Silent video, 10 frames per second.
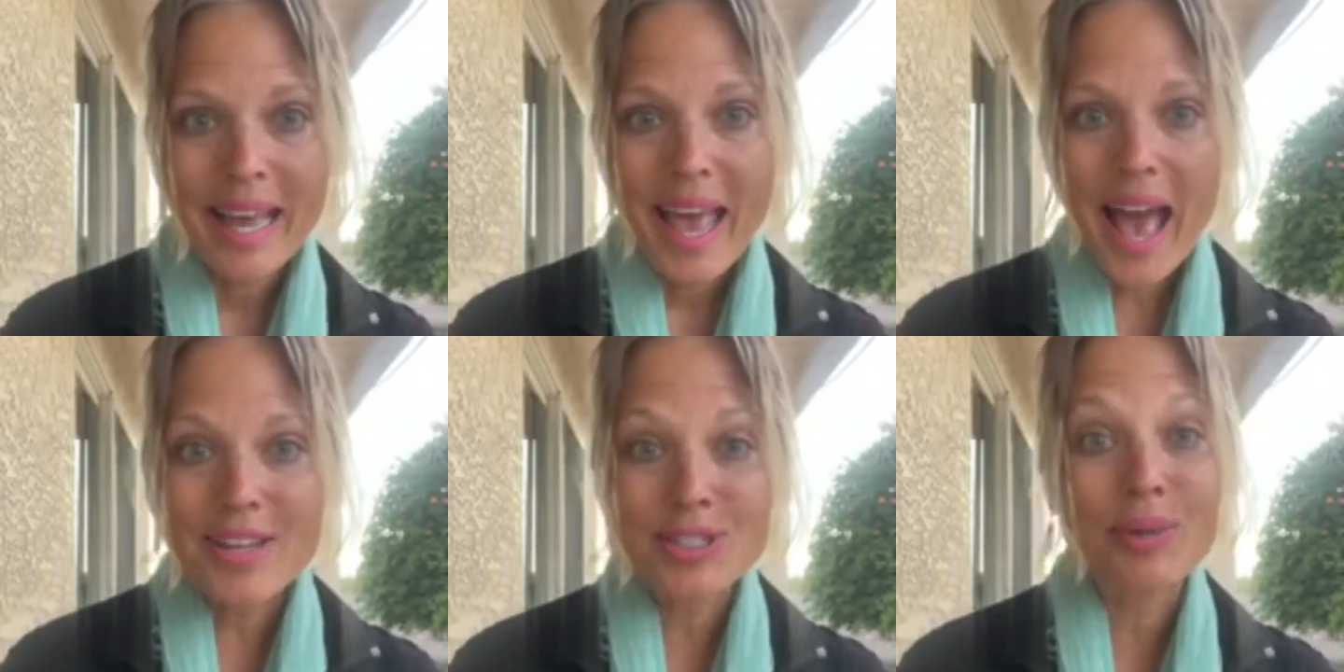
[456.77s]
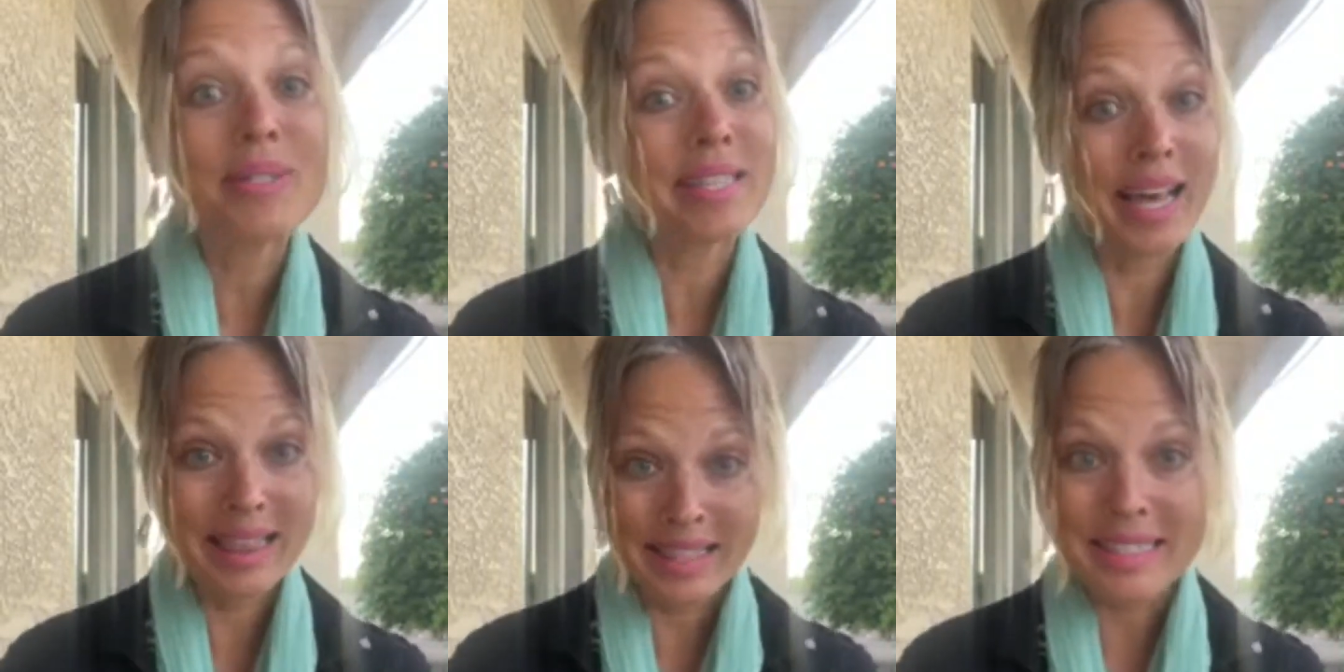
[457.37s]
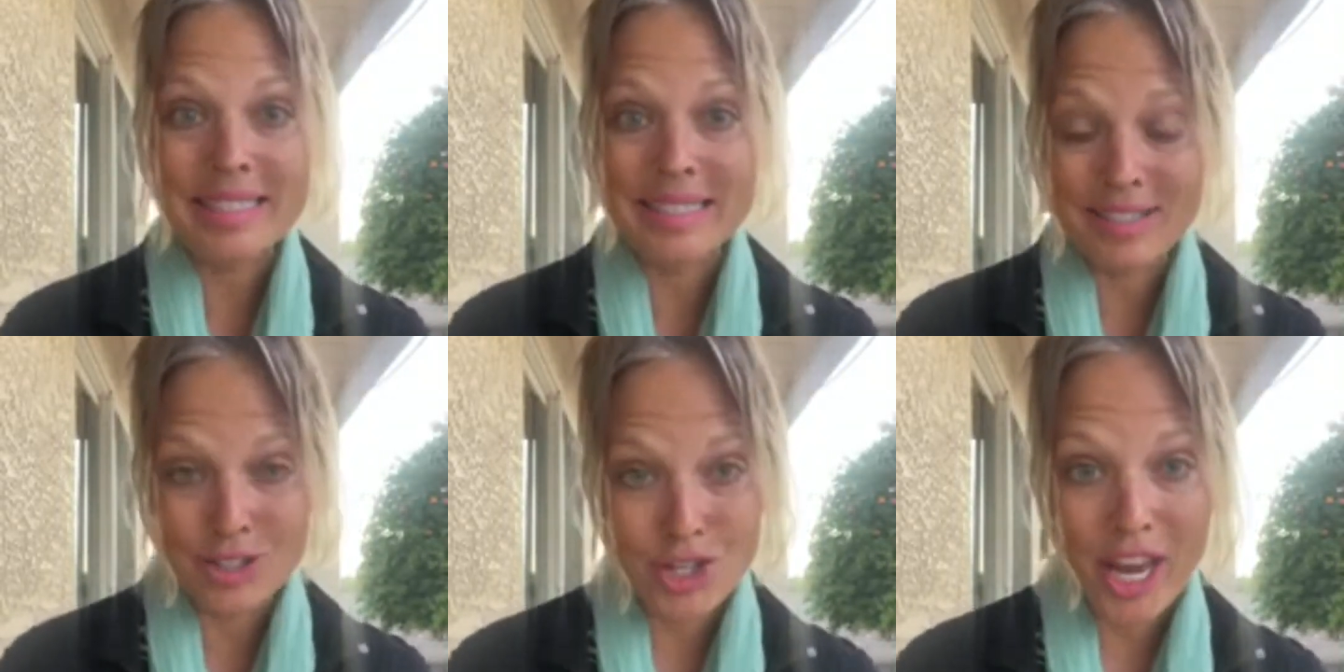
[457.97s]
And so it's like things need to
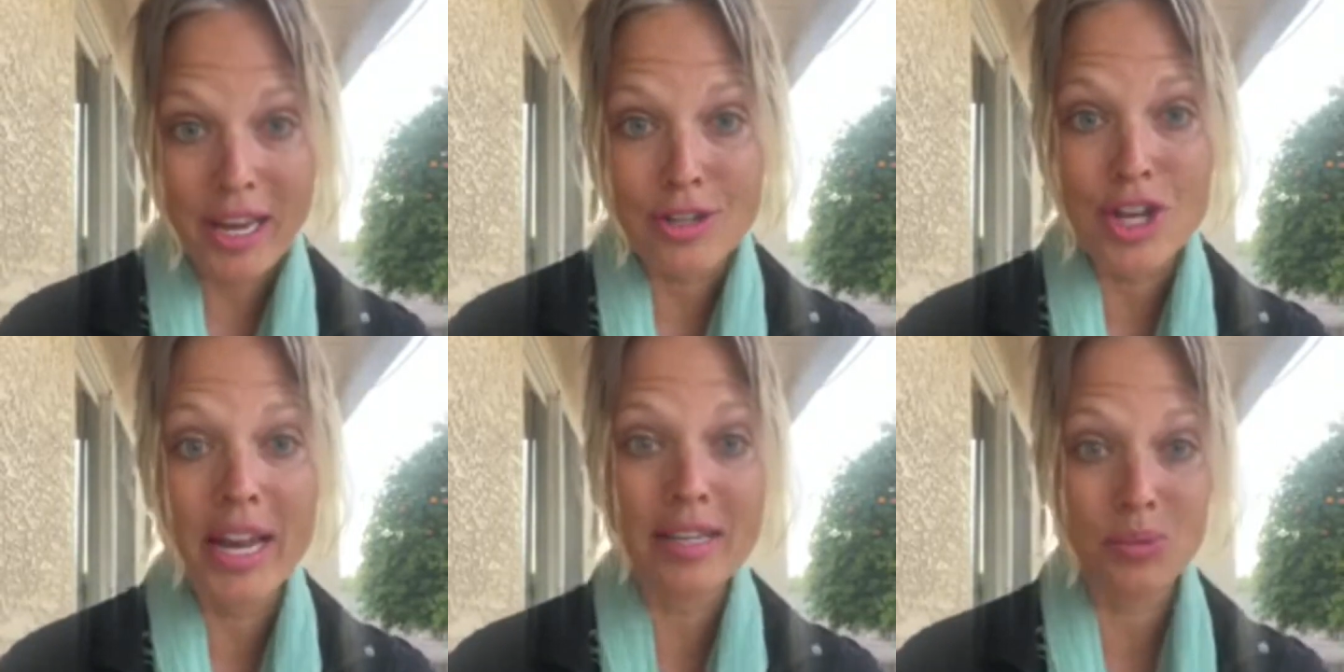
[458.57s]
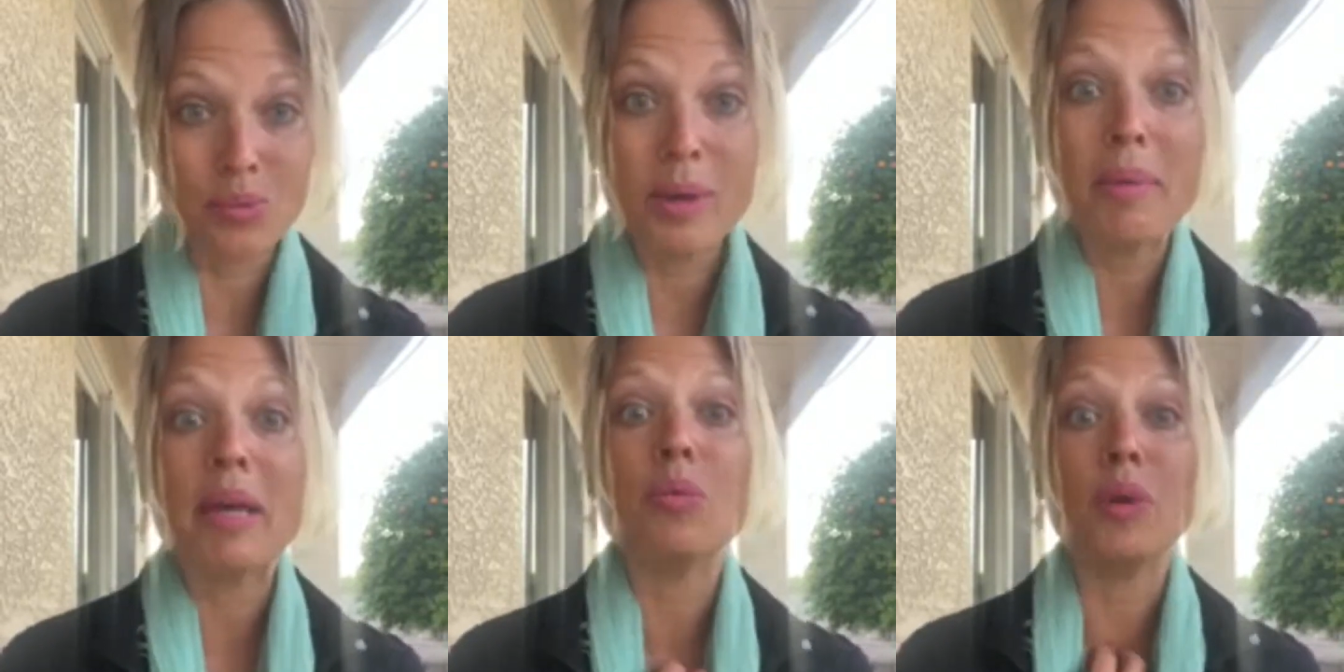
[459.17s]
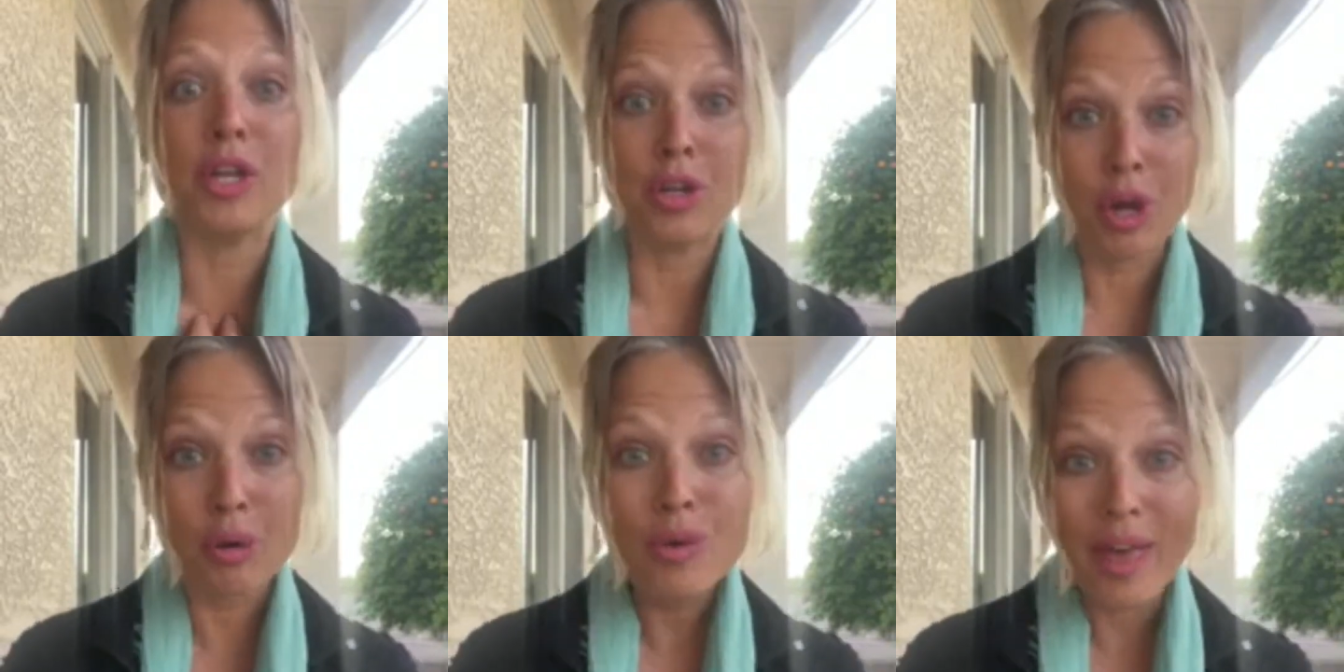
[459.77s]
change. And as women, we
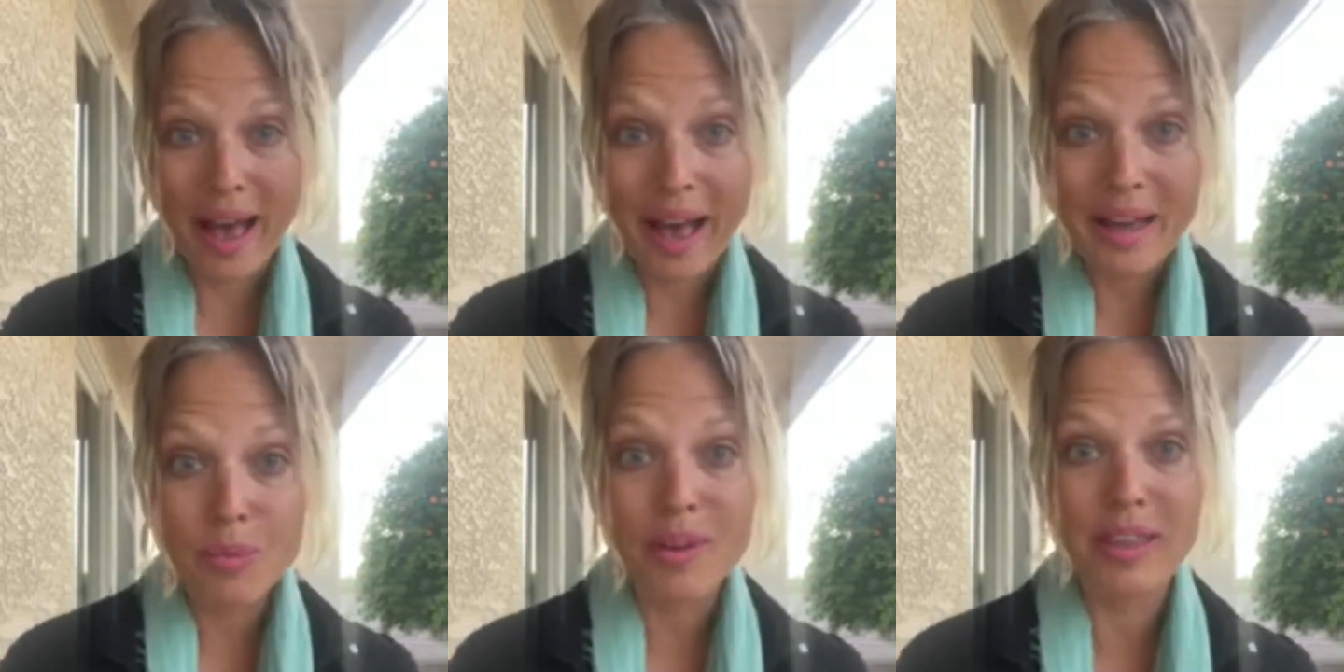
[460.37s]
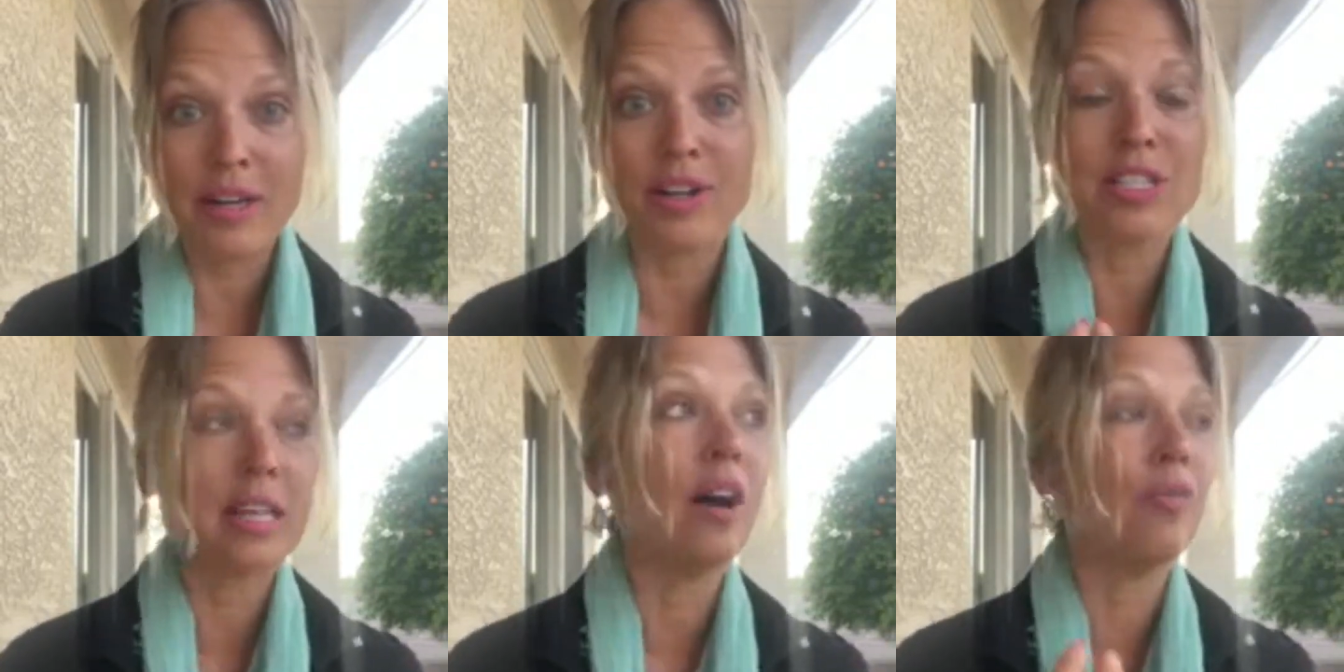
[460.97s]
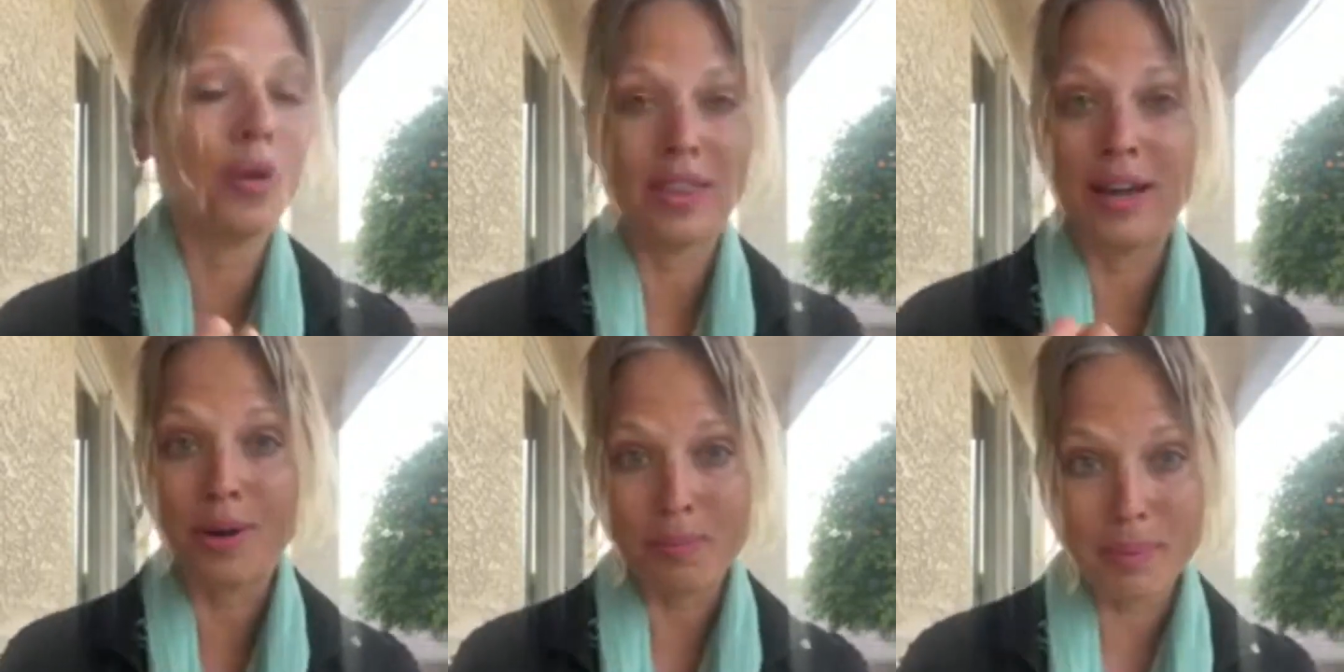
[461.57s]
know that within ourselves, within
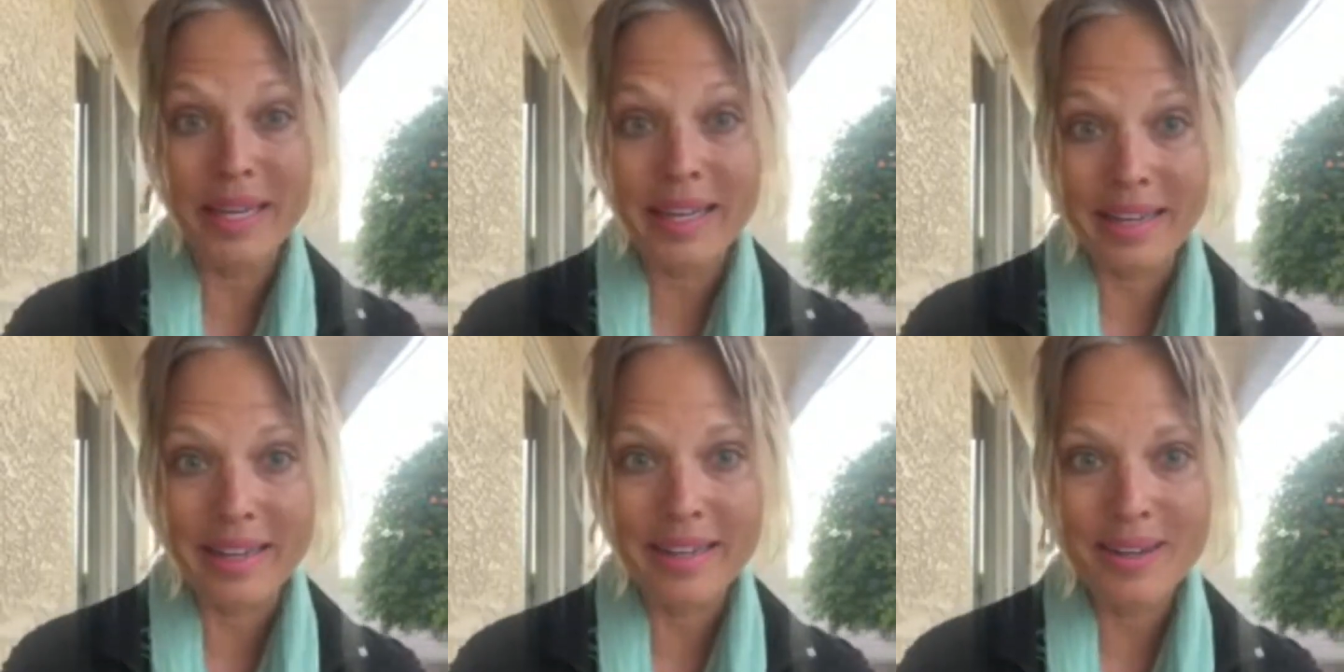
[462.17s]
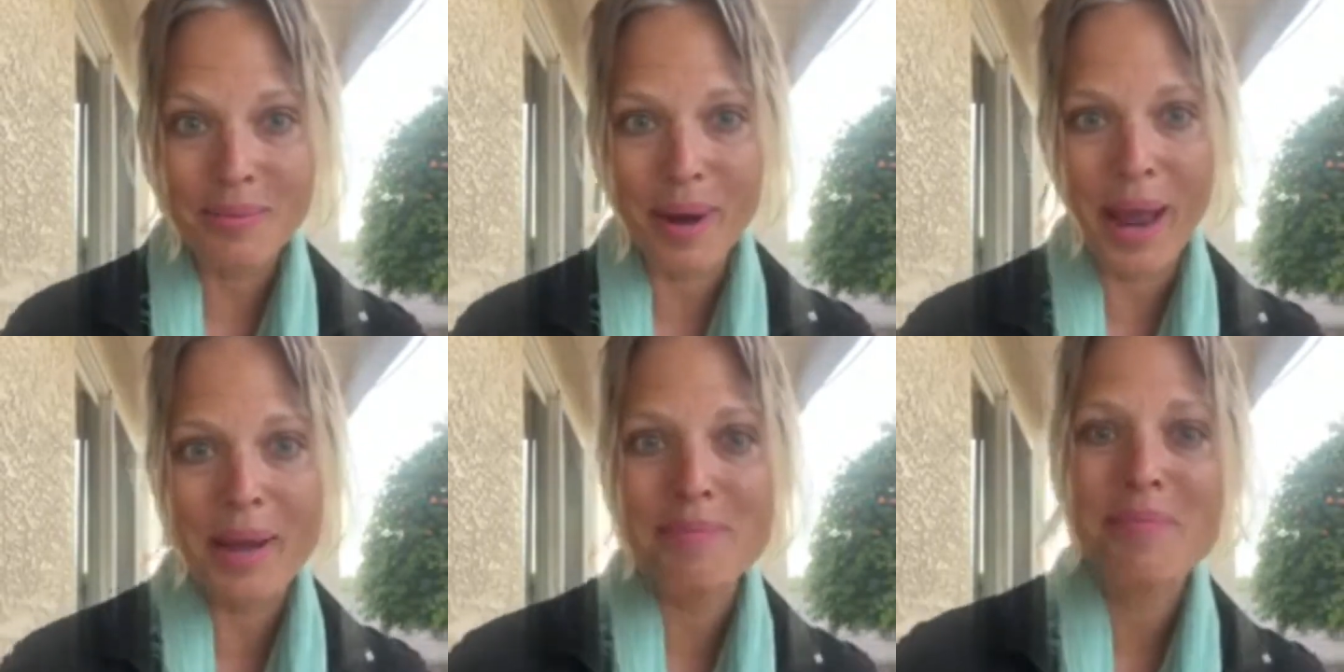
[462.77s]
our being, right?